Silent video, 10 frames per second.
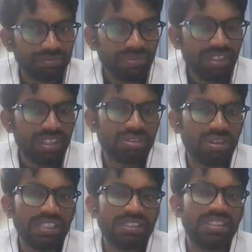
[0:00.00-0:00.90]

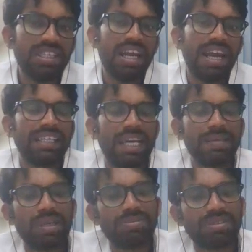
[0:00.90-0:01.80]
salts. And
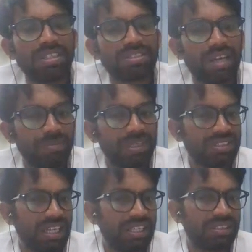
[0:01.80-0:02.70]
types of salts: common
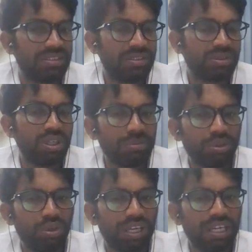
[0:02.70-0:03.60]
salt, sodium
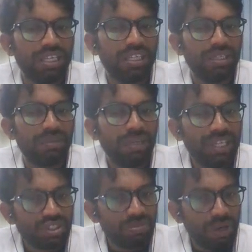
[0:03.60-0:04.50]
chloride;
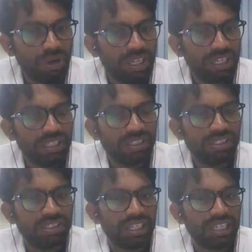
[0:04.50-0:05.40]
bleaching powder,
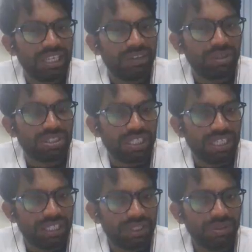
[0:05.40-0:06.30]

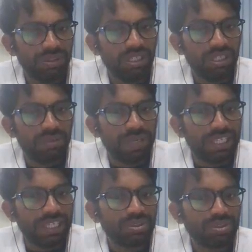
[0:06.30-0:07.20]
NaOCl2;
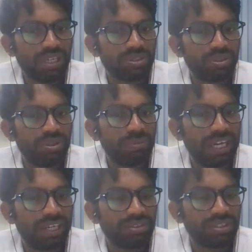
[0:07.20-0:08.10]
baking soda, sodium
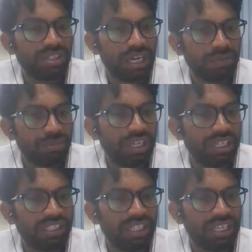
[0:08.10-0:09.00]
hydrogen
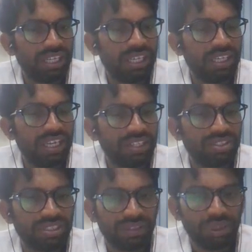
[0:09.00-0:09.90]
carbonate,
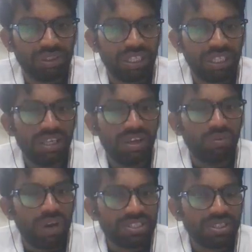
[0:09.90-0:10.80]
NaHCO3;
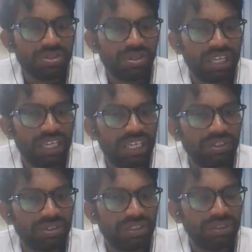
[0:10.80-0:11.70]
washing soda,
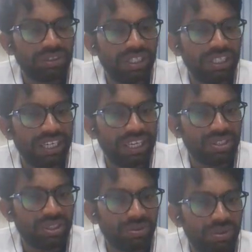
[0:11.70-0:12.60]
Na2CO310H2O;